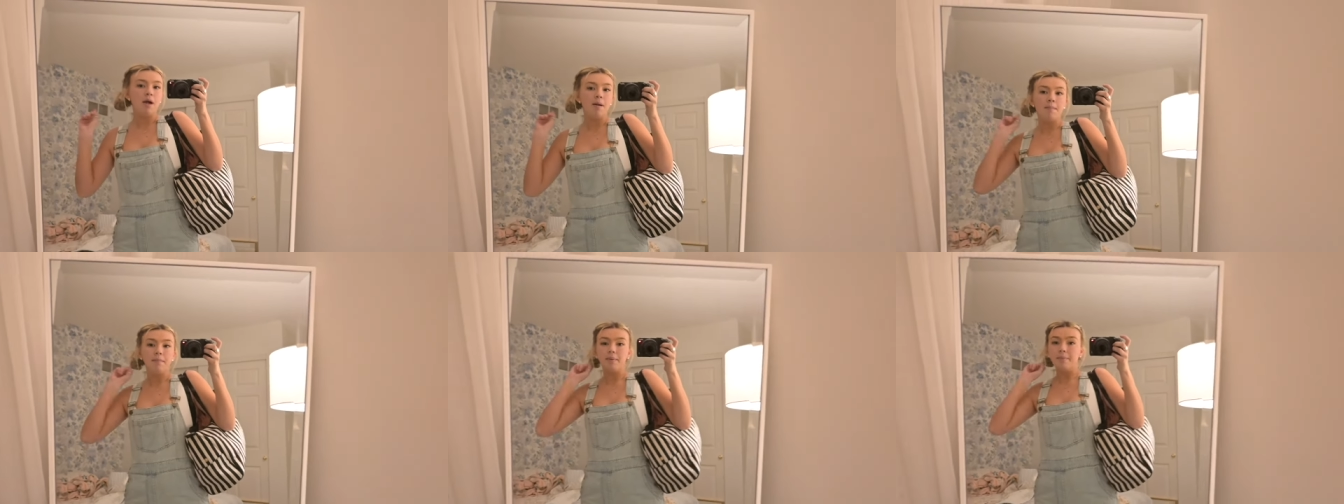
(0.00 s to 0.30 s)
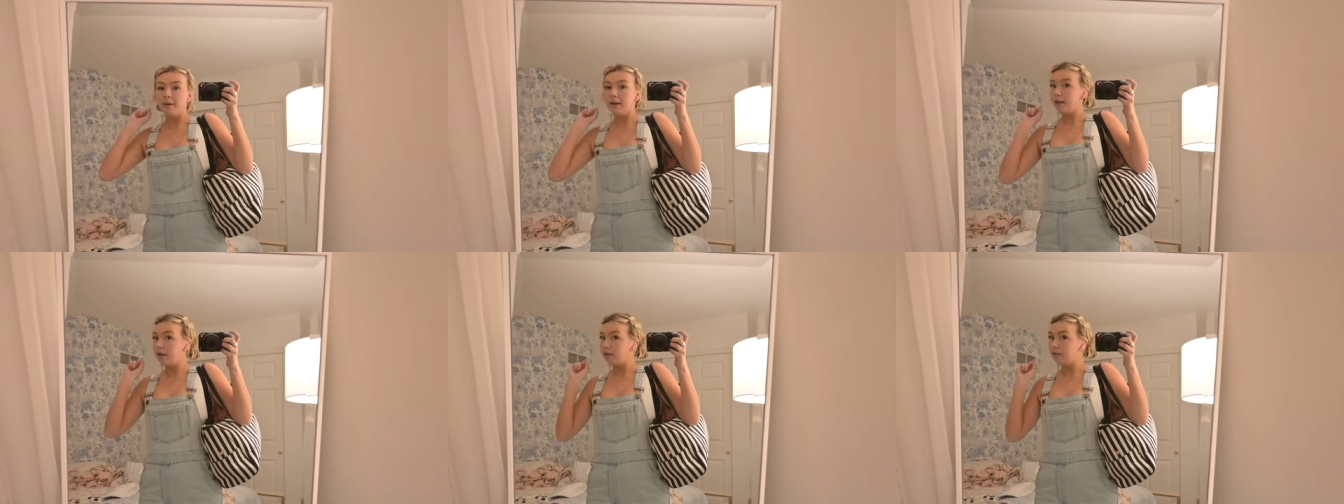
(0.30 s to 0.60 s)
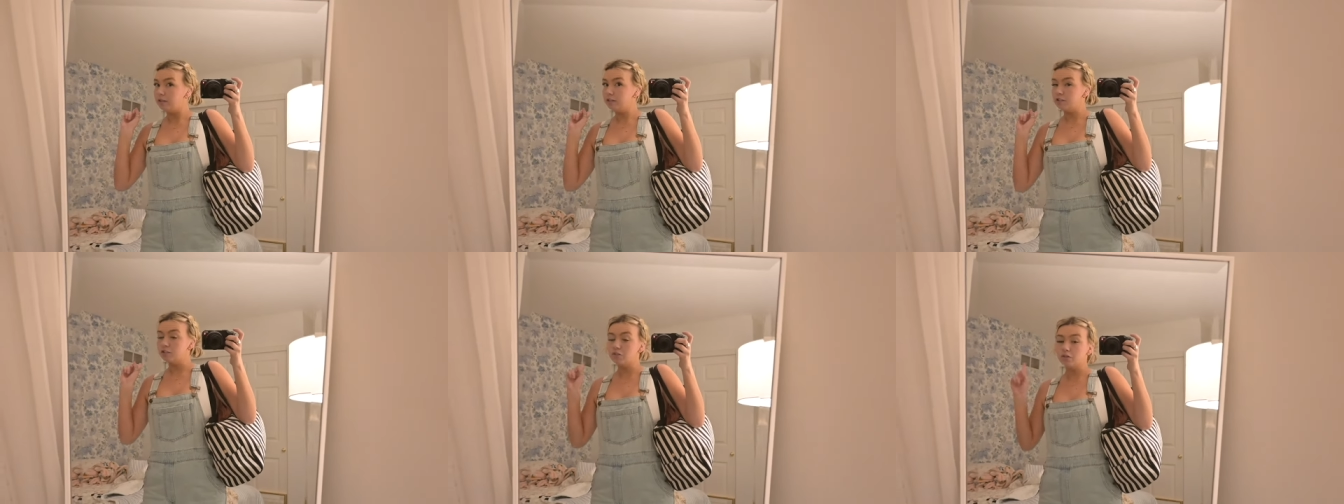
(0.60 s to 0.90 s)
Put my hair
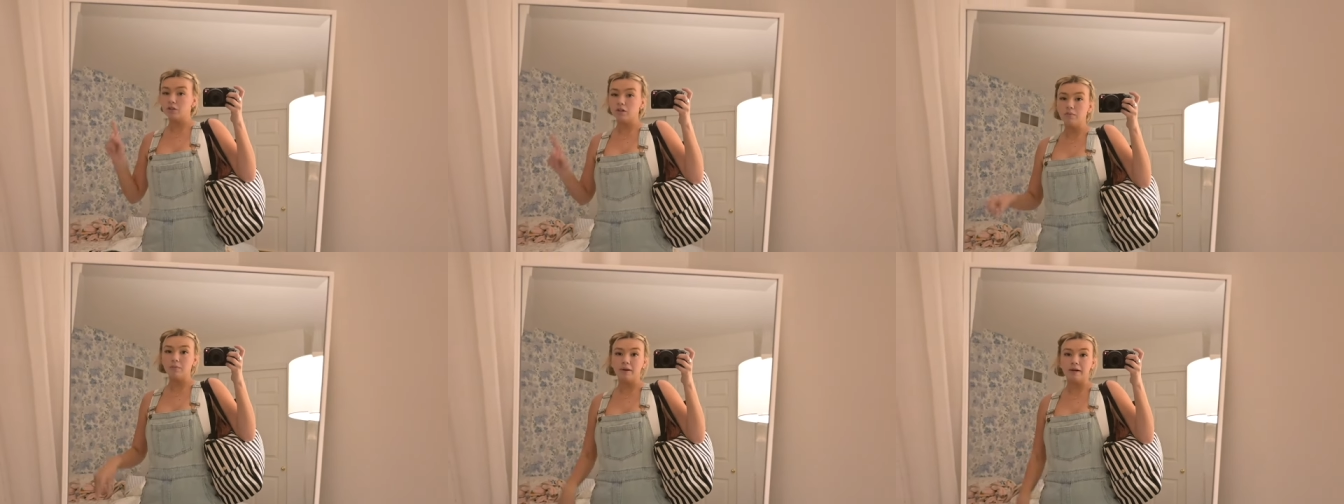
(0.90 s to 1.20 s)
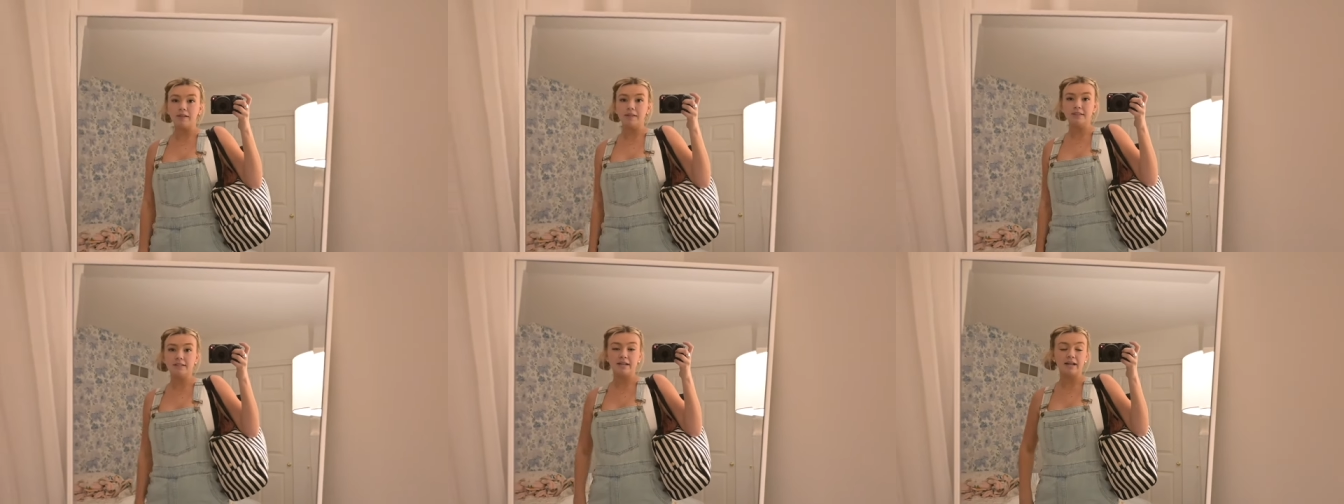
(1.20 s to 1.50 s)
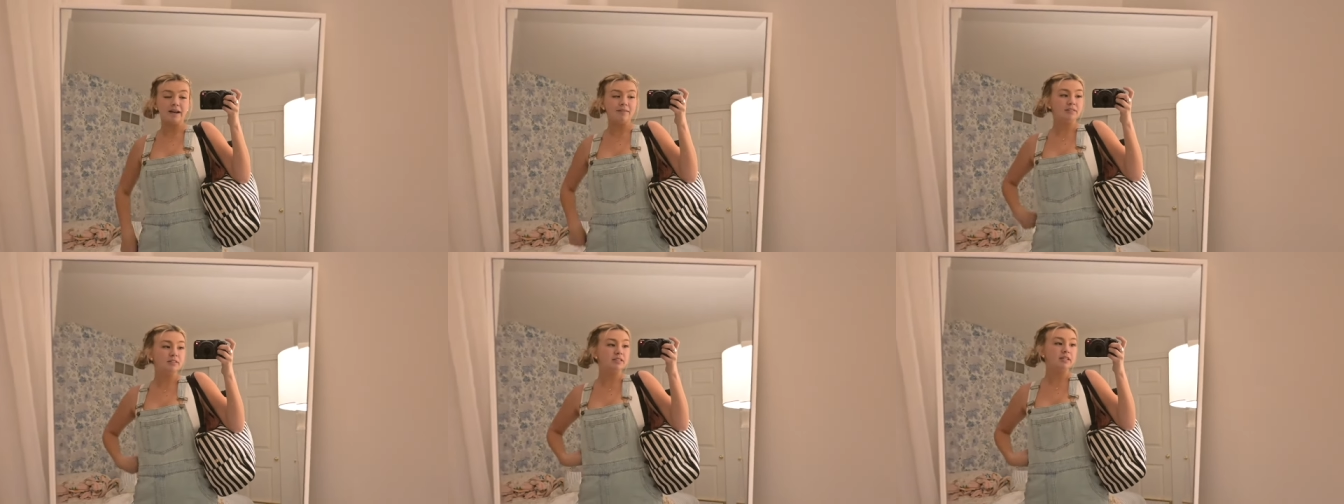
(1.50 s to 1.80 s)
in these two little buns that I
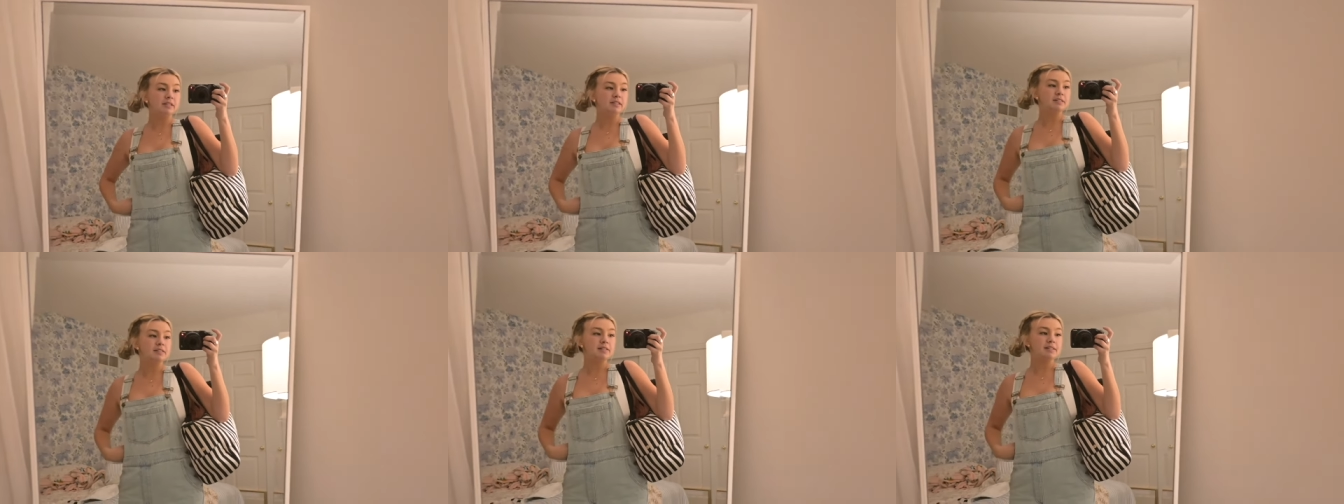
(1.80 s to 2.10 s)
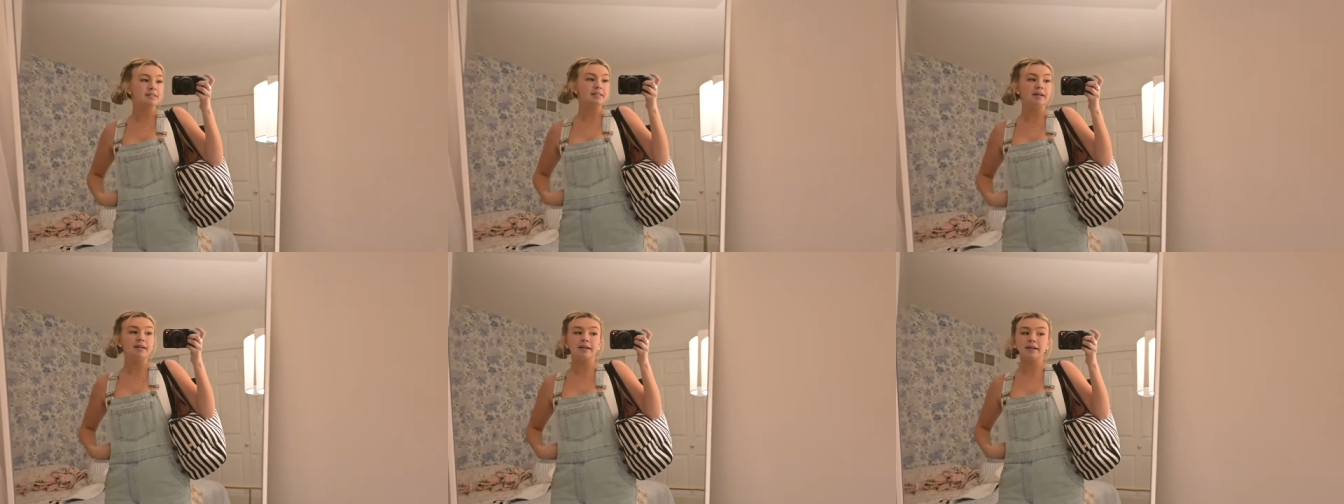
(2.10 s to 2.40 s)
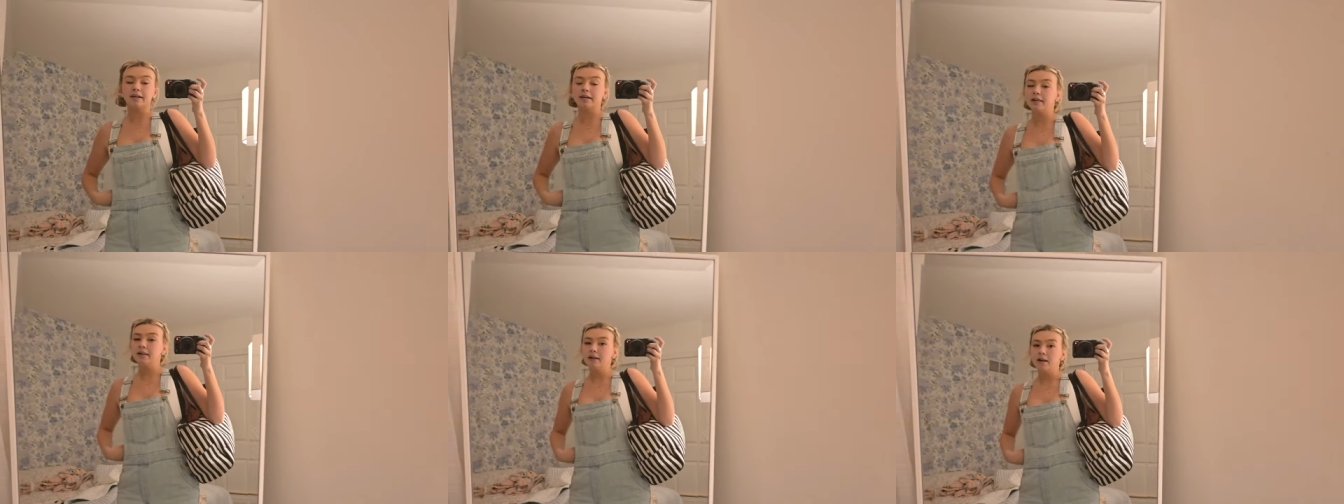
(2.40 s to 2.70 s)
haven't done since
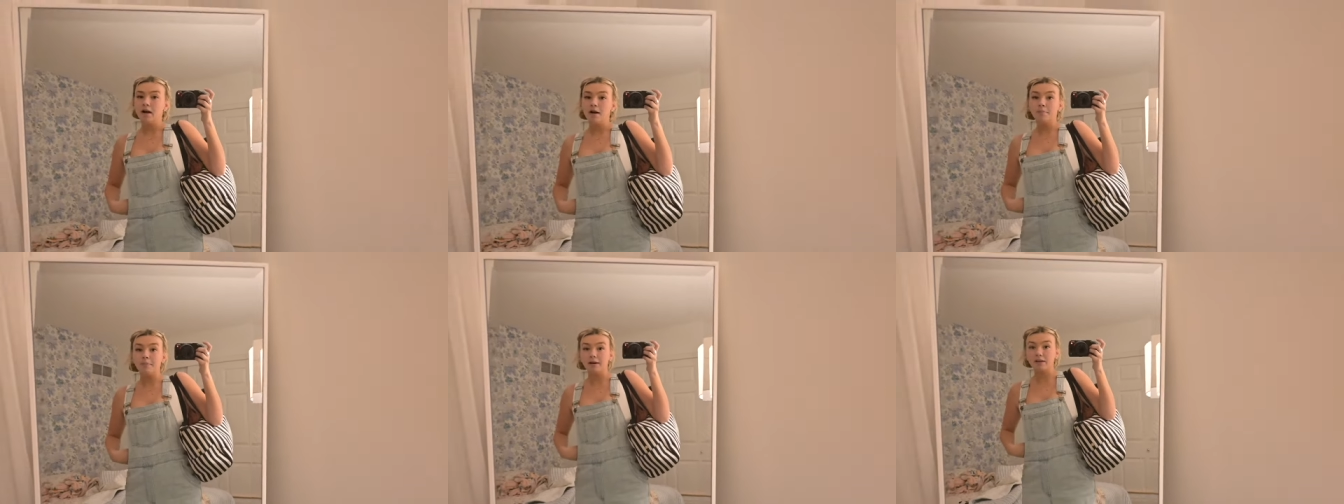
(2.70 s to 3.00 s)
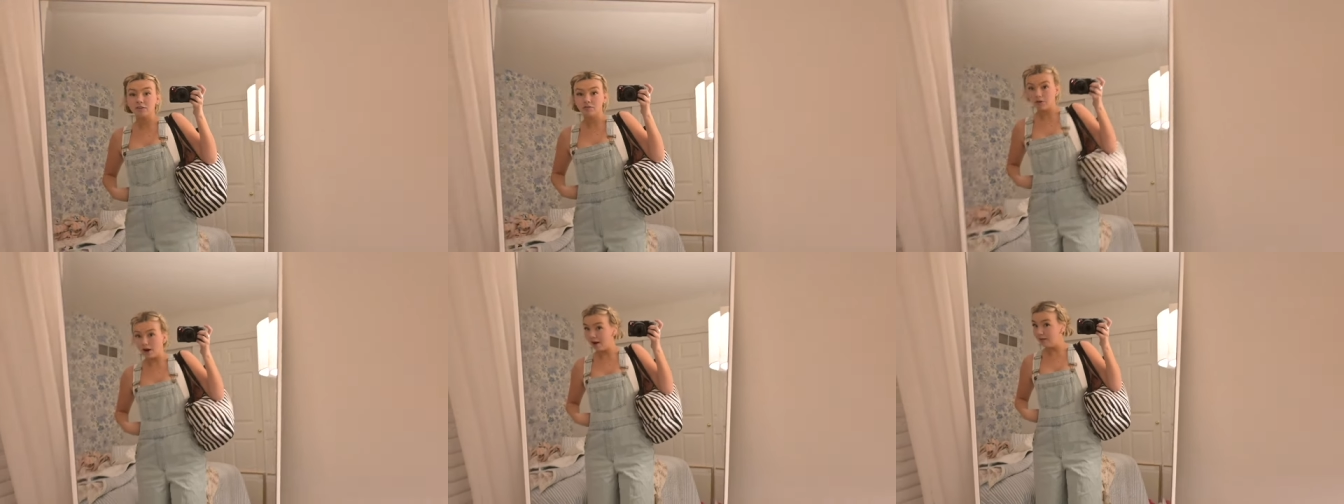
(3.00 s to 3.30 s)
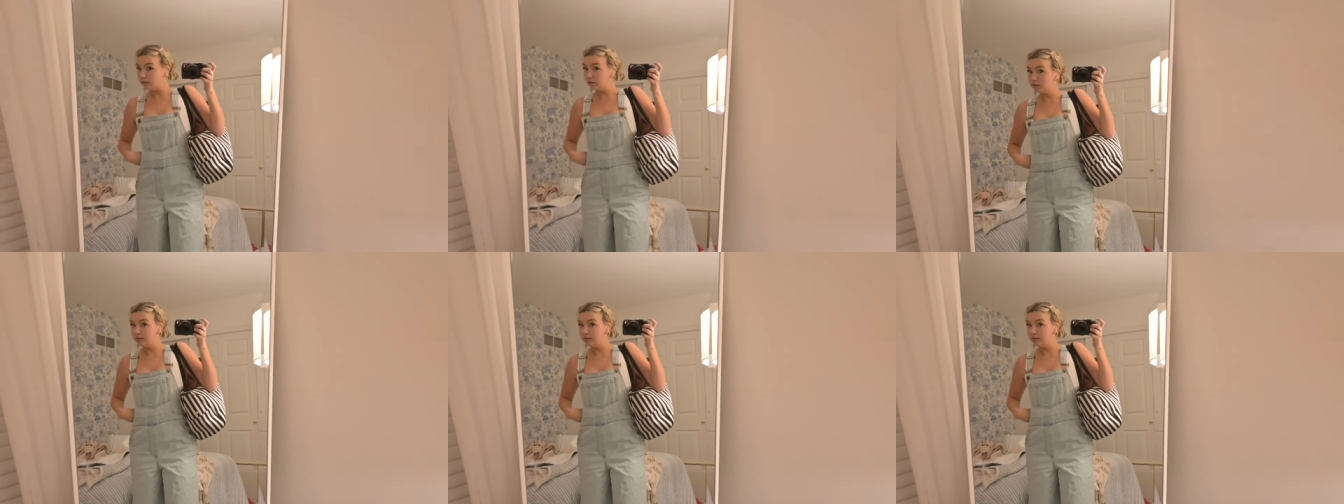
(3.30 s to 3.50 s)
like my travel